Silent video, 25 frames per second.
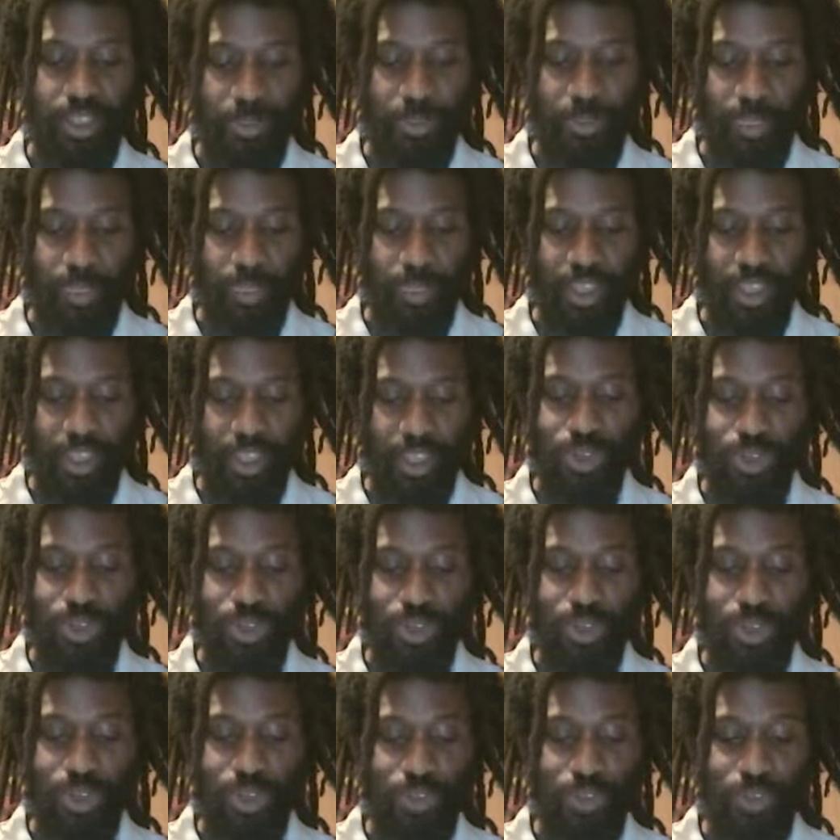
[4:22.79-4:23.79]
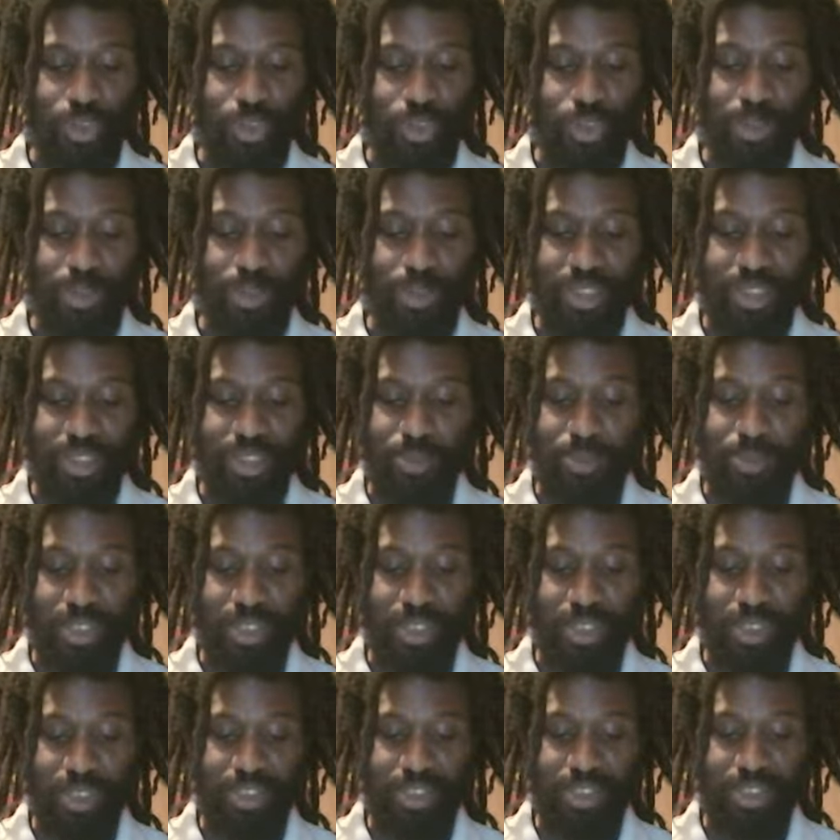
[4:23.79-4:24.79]
and all future
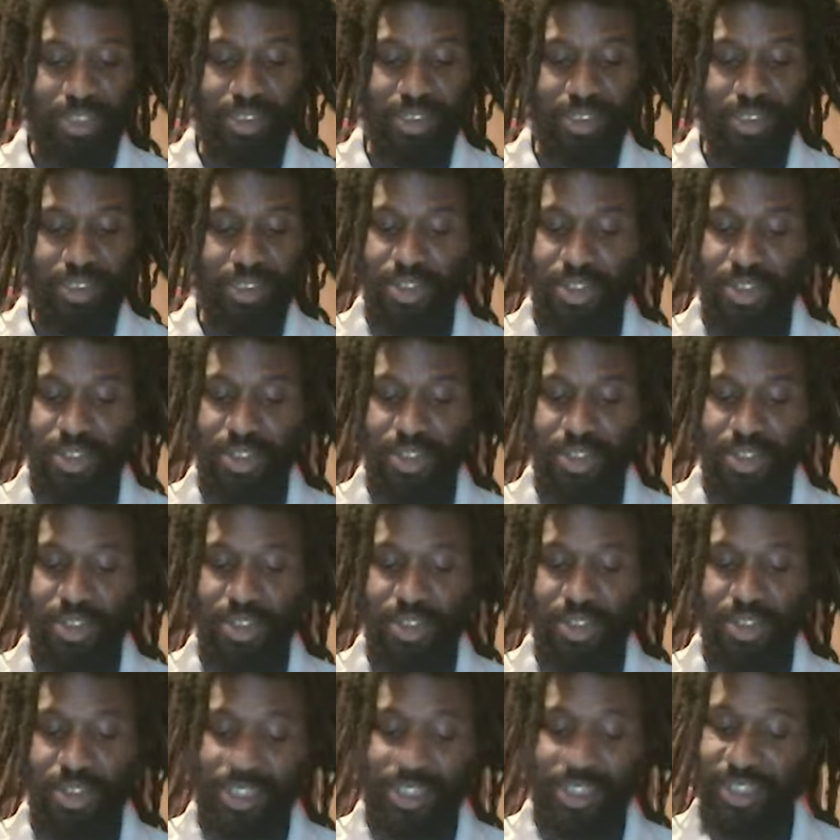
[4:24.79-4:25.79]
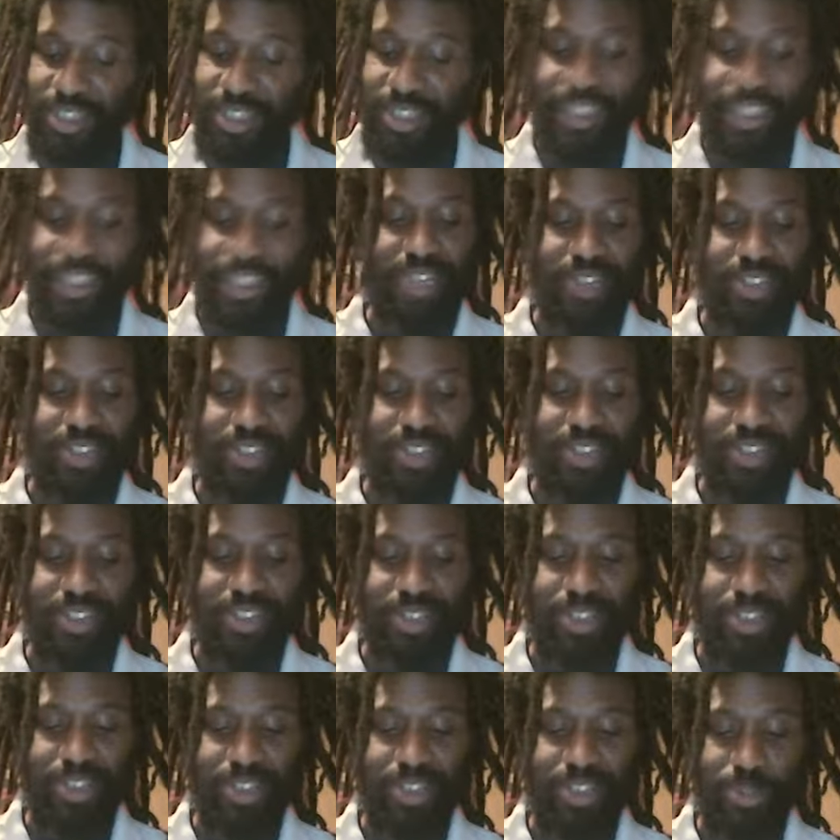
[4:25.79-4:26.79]
possibilities, not a
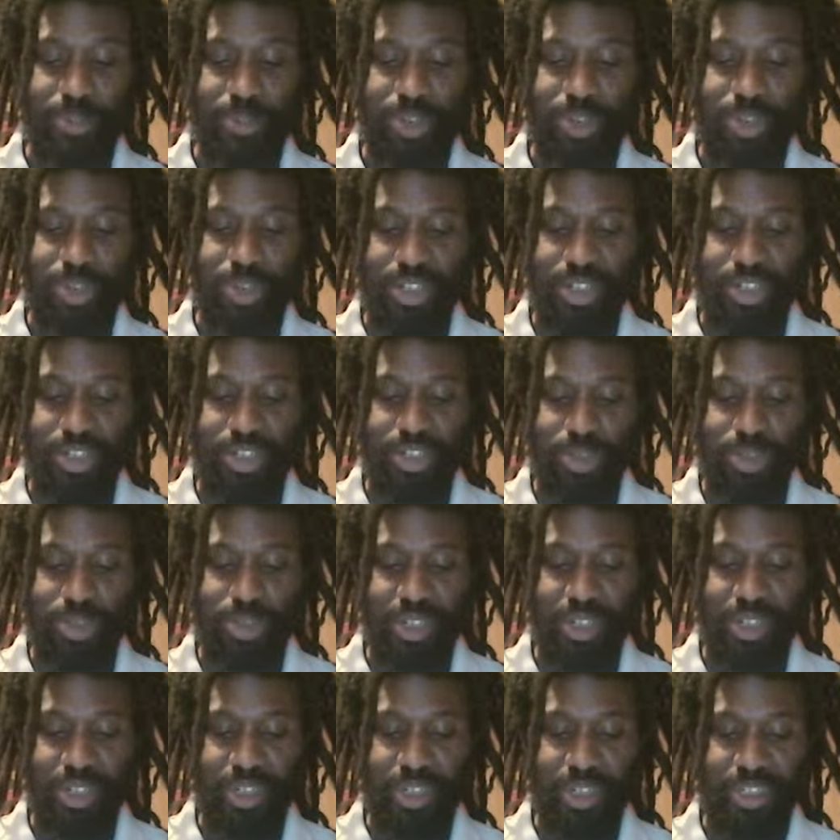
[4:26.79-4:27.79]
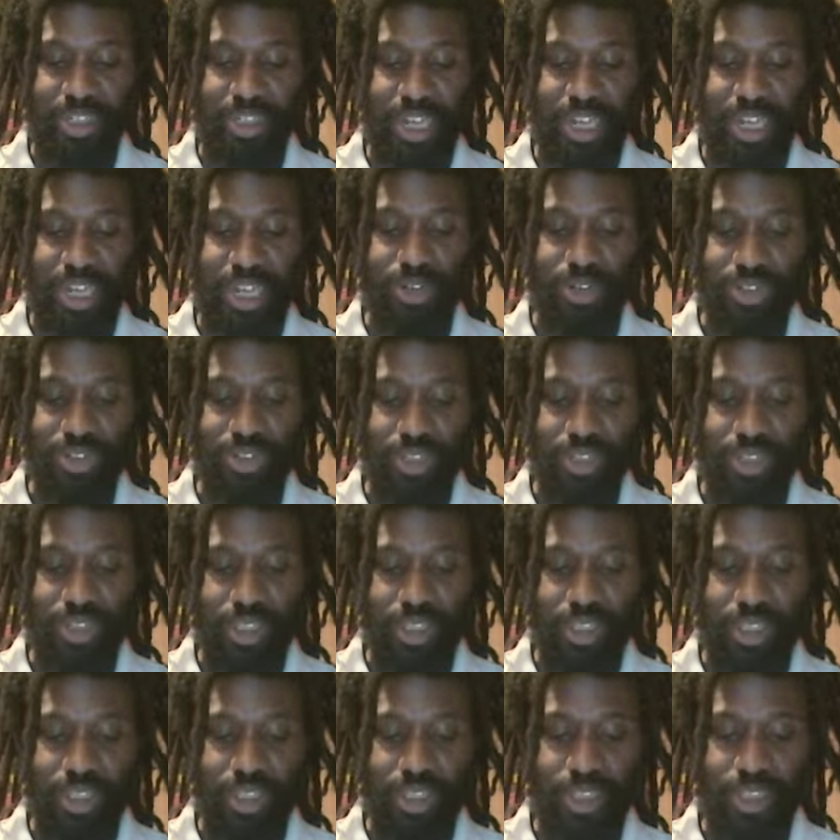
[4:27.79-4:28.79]
Calvinistic predetermining tyrant
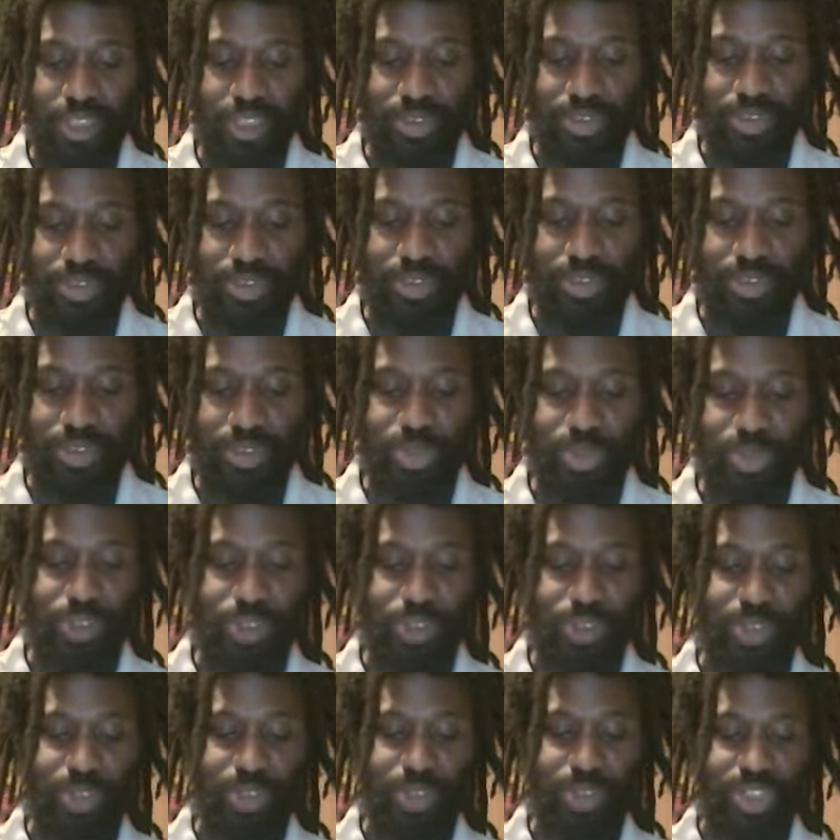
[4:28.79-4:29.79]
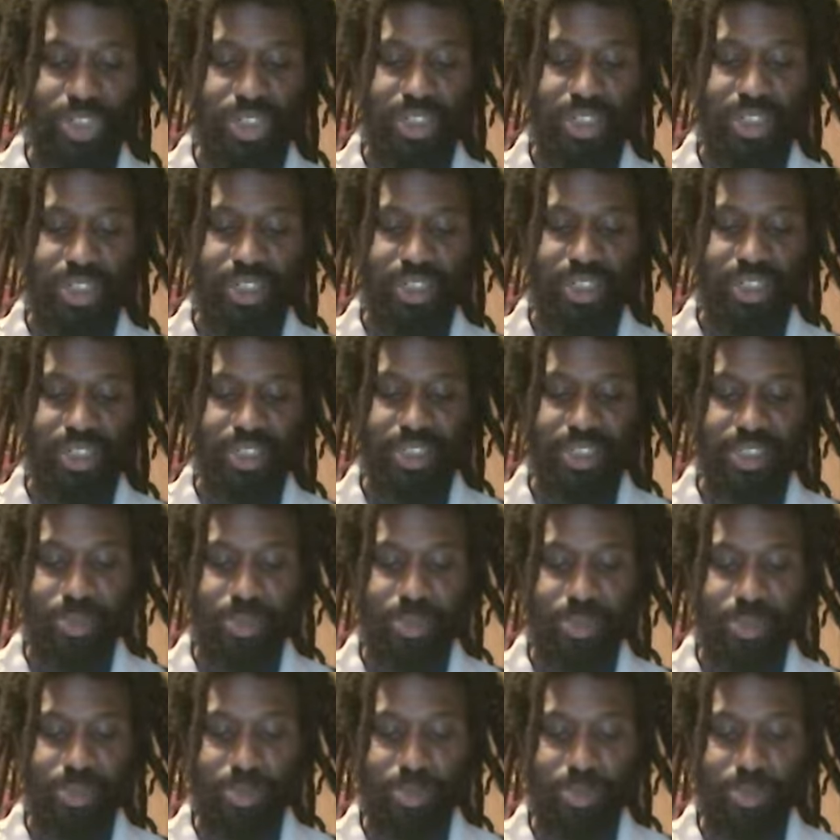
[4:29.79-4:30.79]
or some sort of machine that is simply
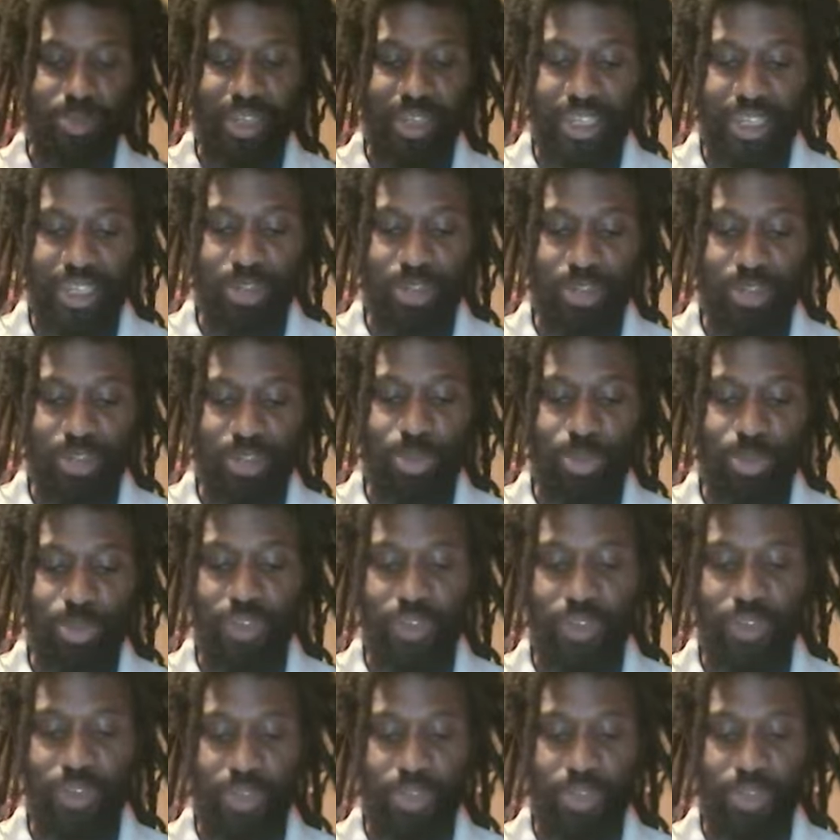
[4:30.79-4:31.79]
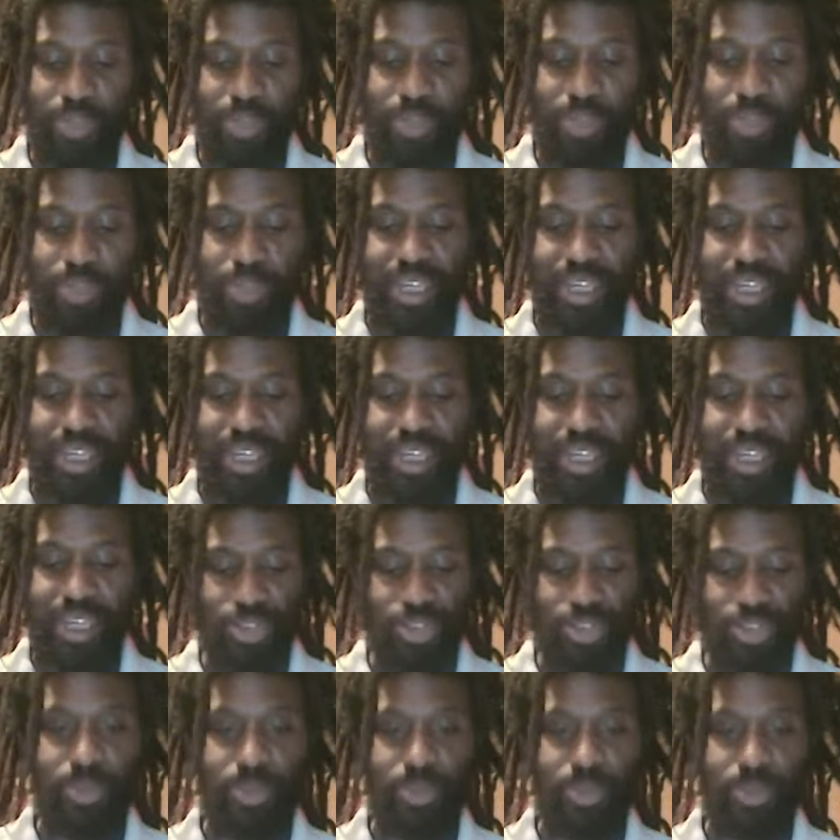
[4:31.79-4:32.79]
playing out a perfectly planned
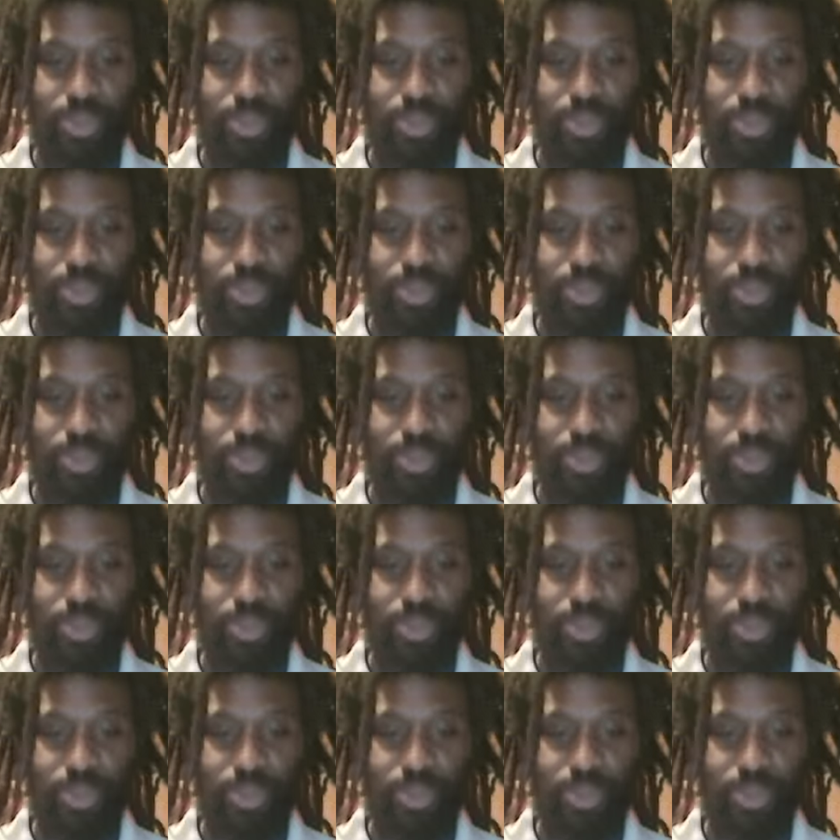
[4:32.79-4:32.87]
script.